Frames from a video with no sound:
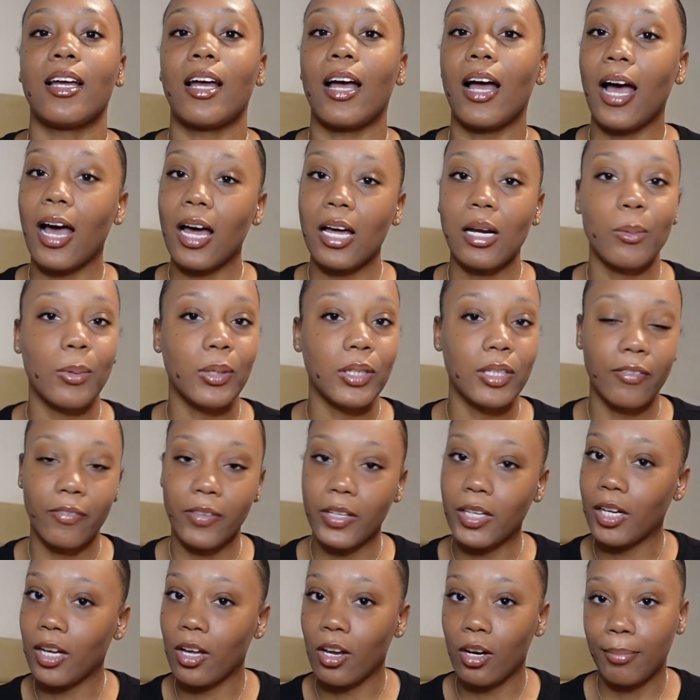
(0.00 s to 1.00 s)
I don't want the
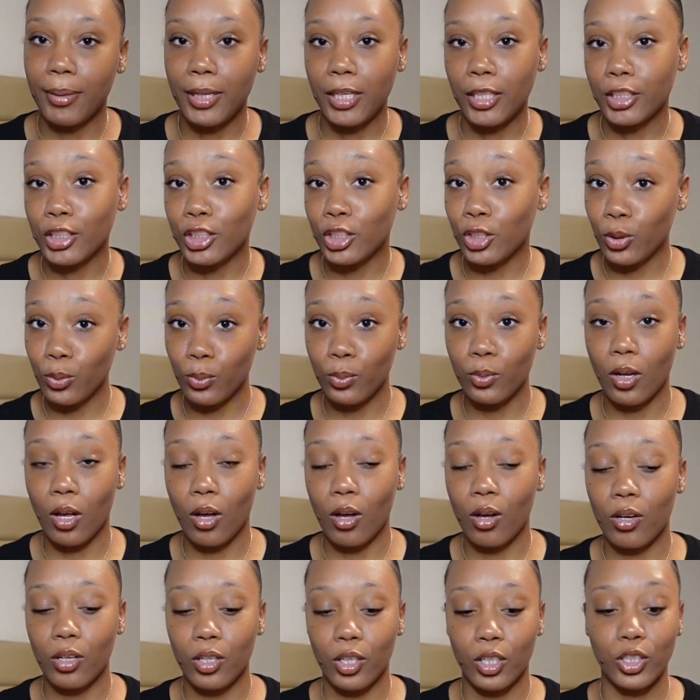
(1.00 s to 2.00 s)
video to be too
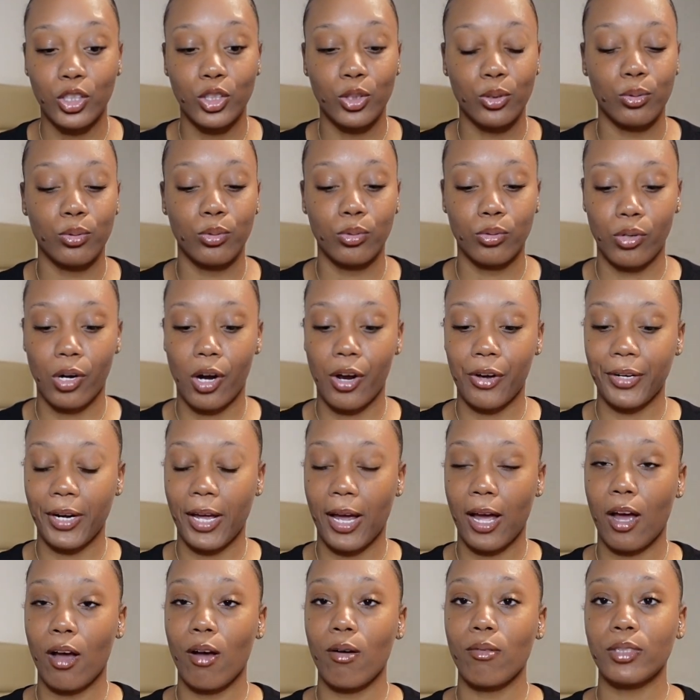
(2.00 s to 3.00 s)
long and too drawn
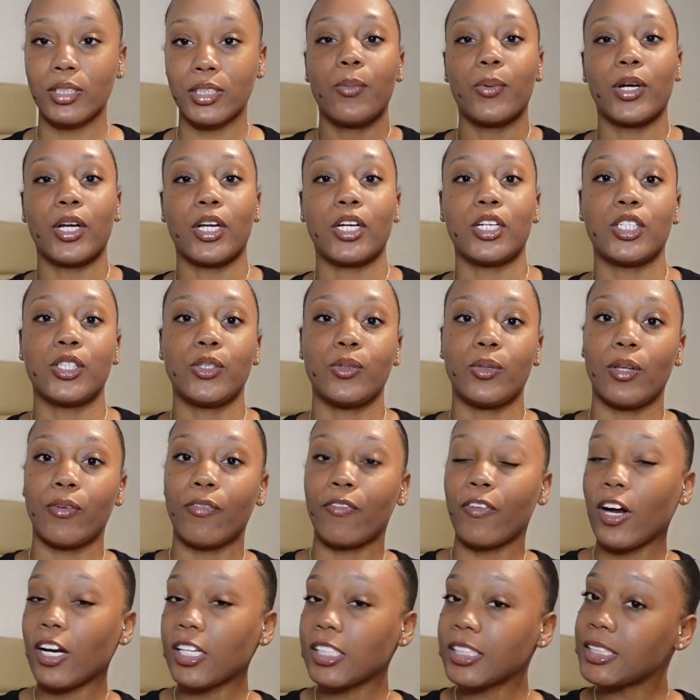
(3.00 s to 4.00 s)
out. So we're gonna do the
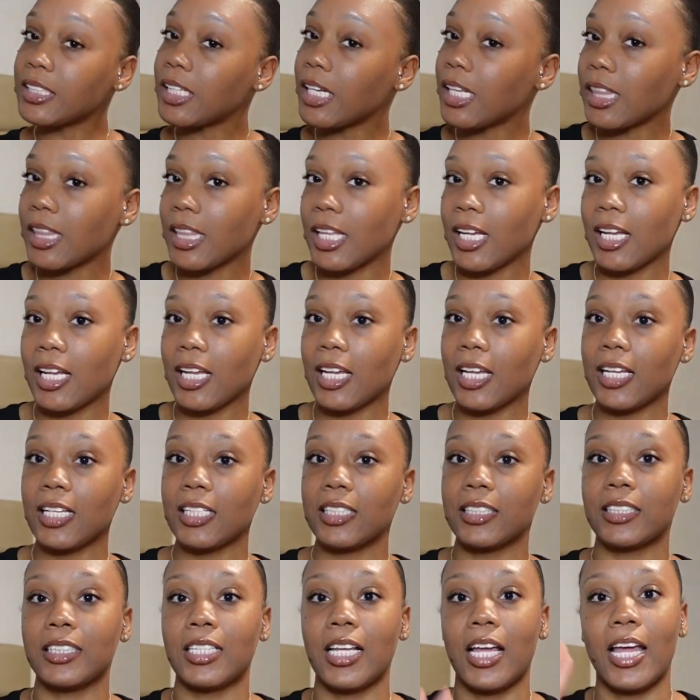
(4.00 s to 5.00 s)
first 10
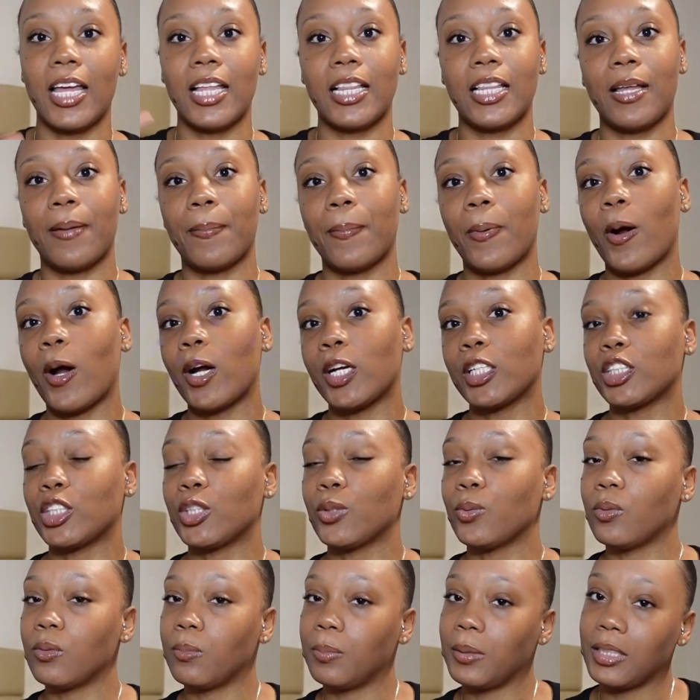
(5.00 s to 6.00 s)
things and then part
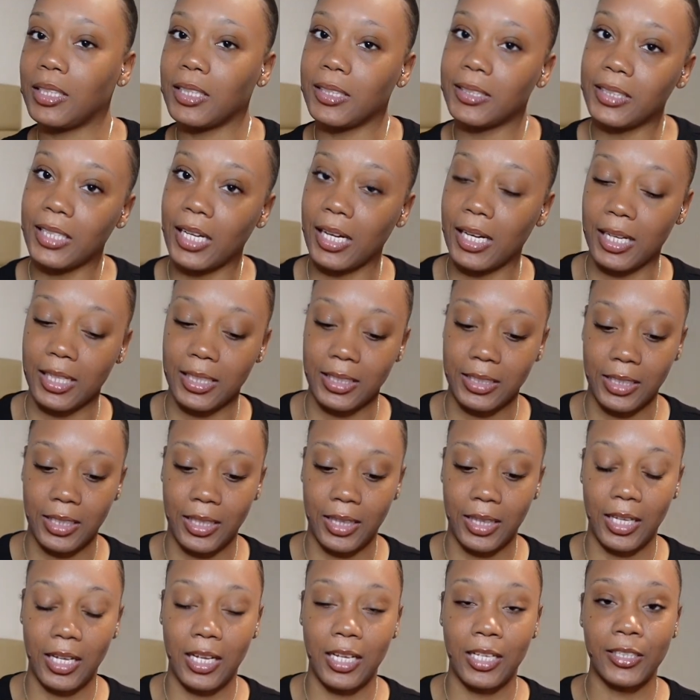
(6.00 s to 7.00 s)
2 will be the second
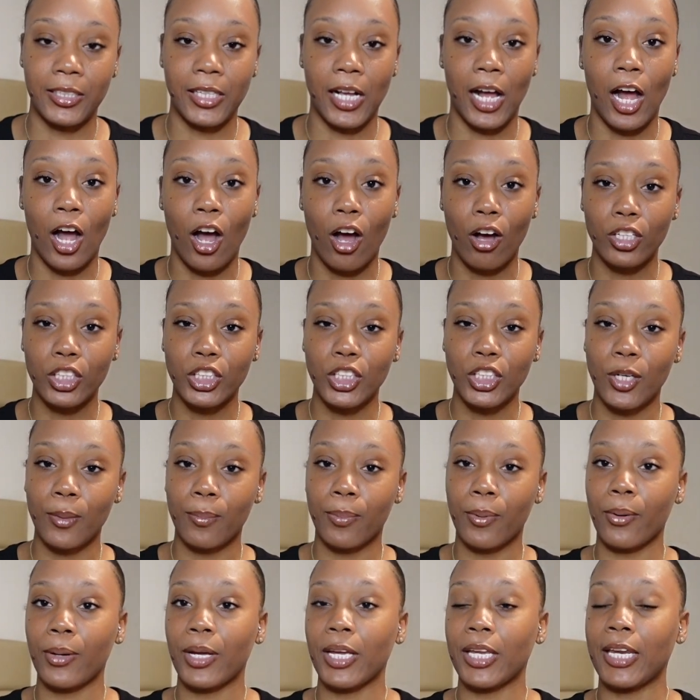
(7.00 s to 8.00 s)
10 things. I also
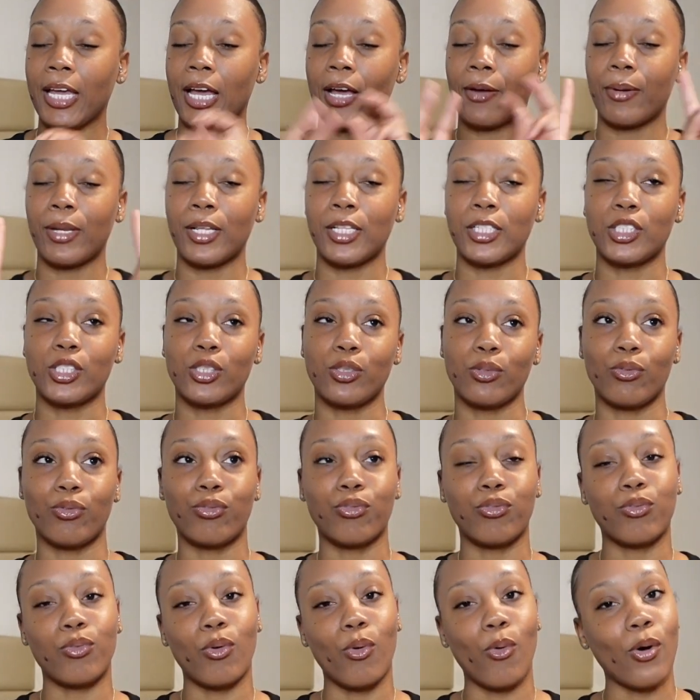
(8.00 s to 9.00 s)
broke it down into
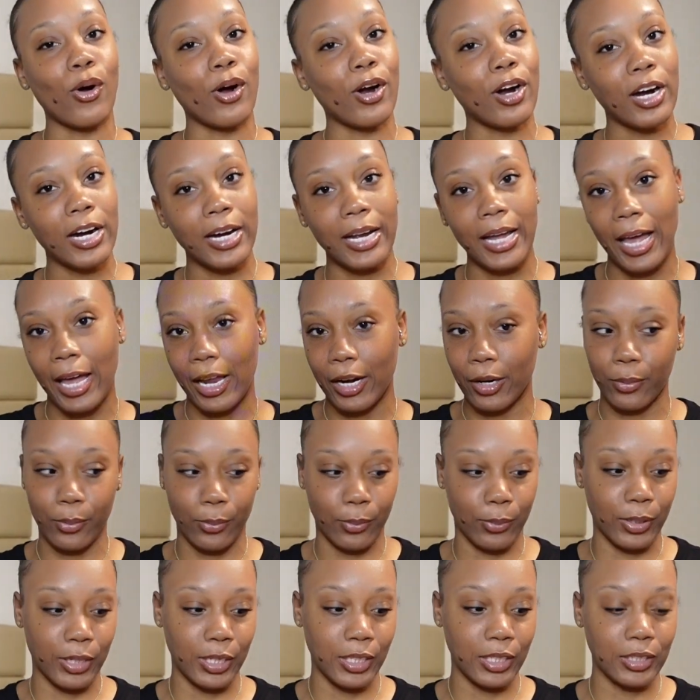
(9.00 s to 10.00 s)
4
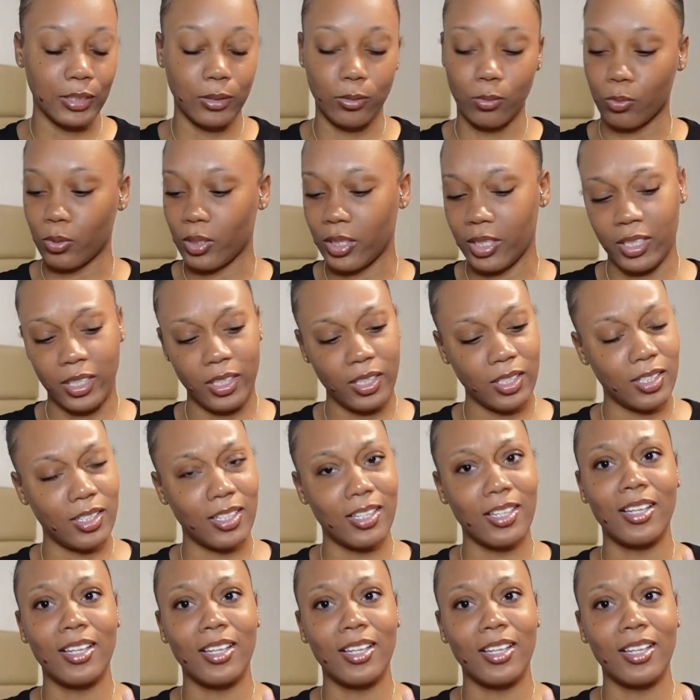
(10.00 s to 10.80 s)
categories. What?